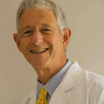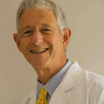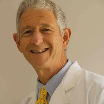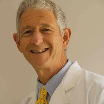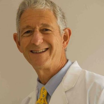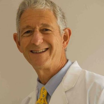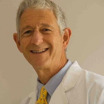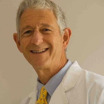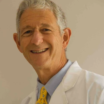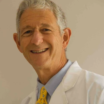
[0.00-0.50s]

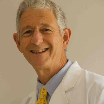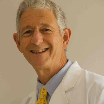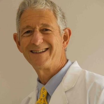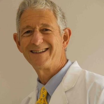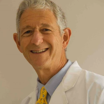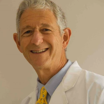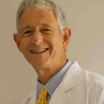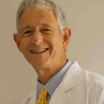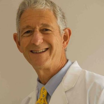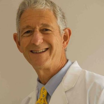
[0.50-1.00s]

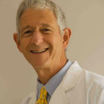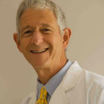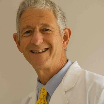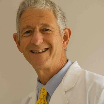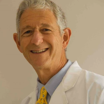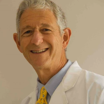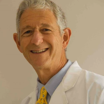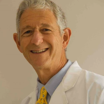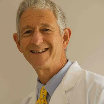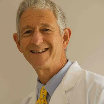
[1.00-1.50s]

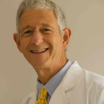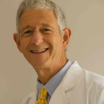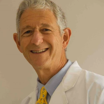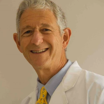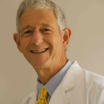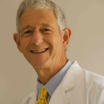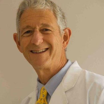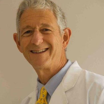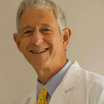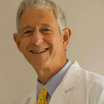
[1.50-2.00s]

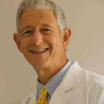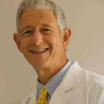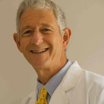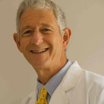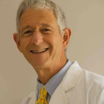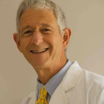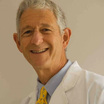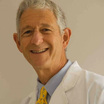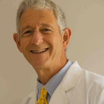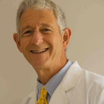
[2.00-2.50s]

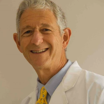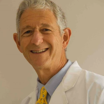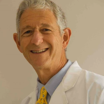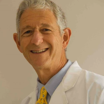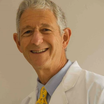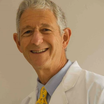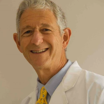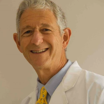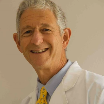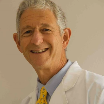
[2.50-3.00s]

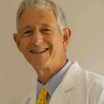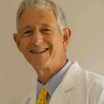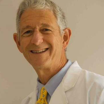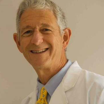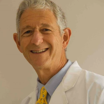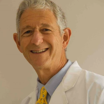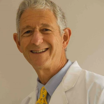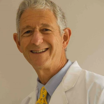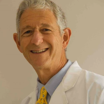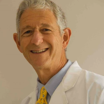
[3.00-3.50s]

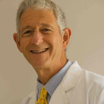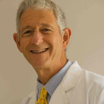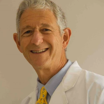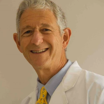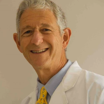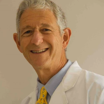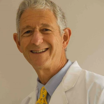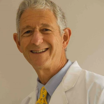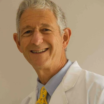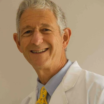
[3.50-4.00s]

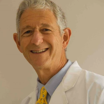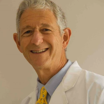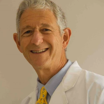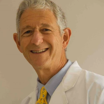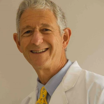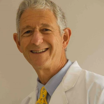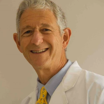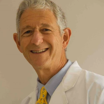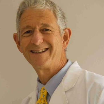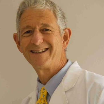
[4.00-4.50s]

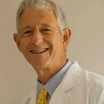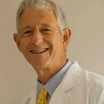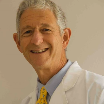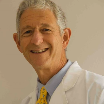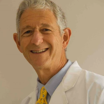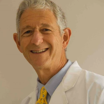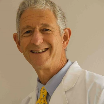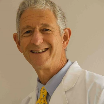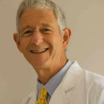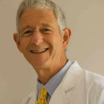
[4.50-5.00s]

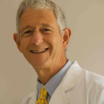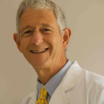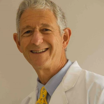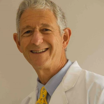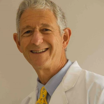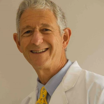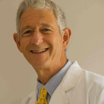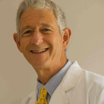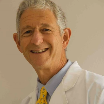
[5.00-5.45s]
[no speech]